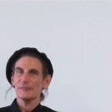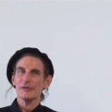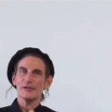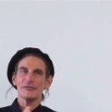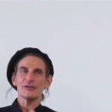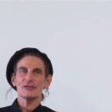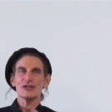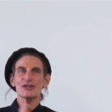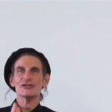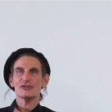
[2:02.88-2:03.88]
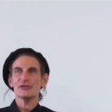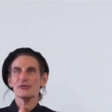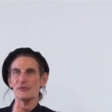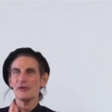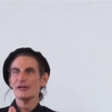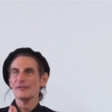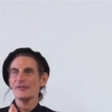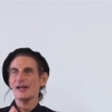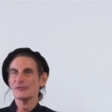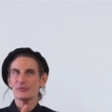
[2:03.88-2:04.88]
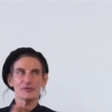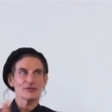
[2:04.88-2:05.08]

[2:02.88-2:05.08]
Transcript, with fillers: But if you just do a water fast where